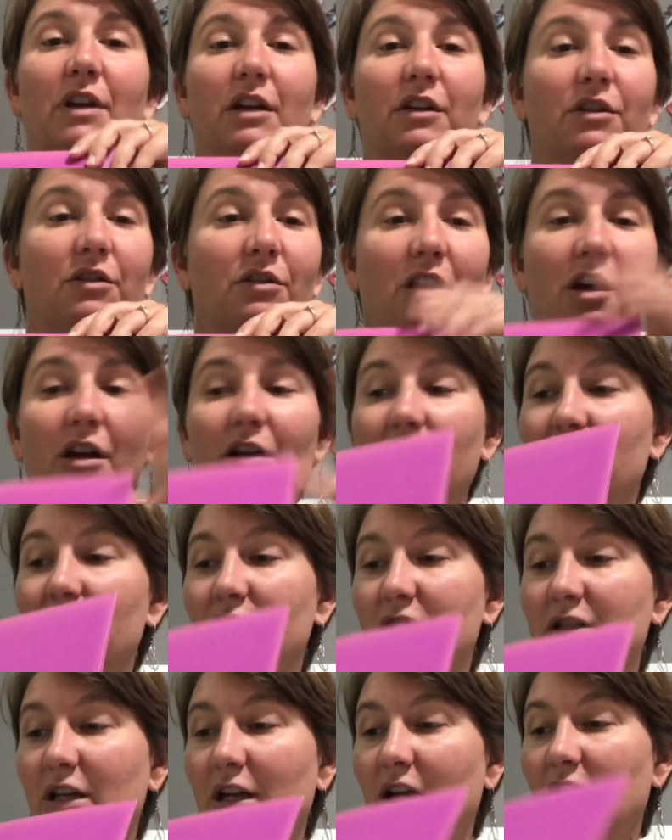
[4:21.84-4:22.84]
you're not
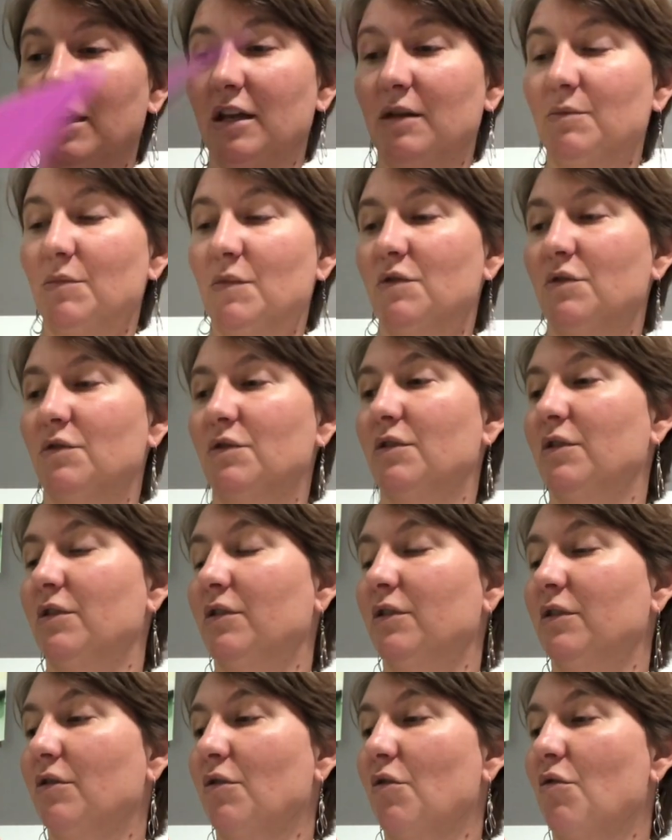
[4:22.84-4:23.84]
using
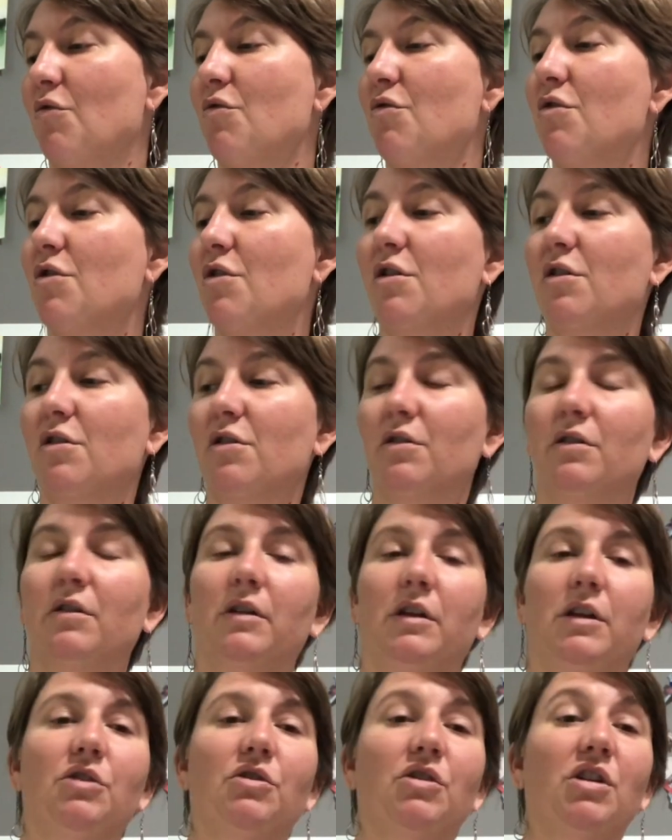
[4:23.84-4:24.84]
anymore, or
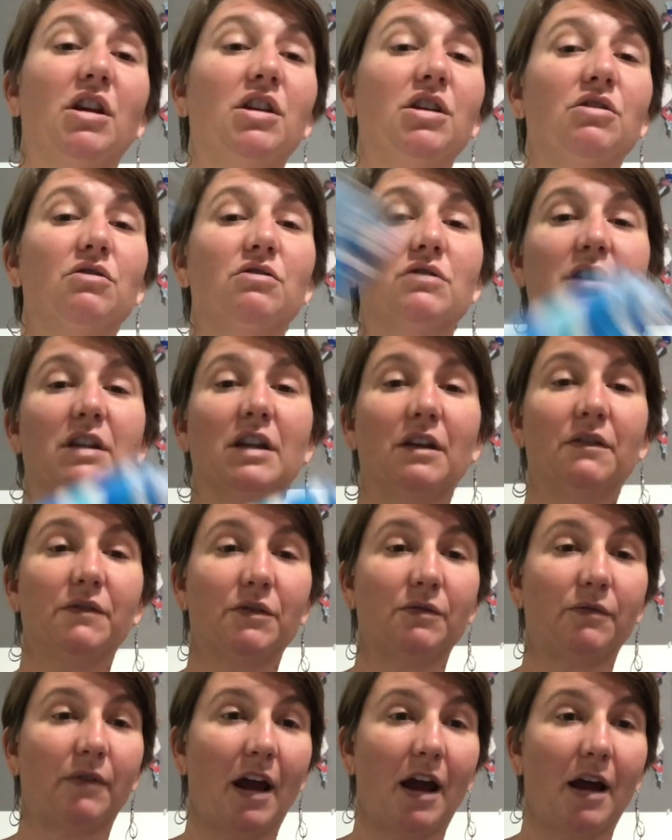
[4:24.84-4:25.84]
you can use gift
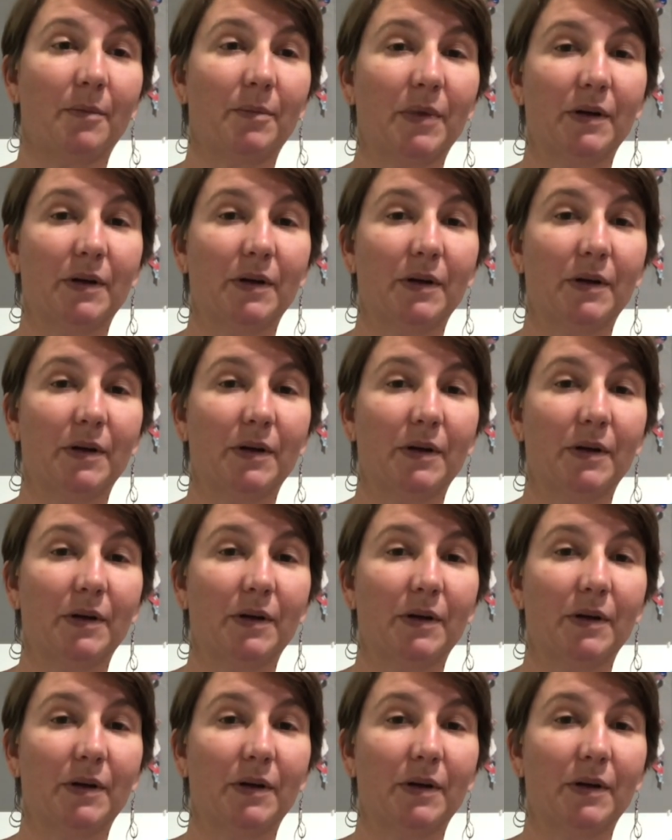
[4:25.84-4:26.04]
wrap.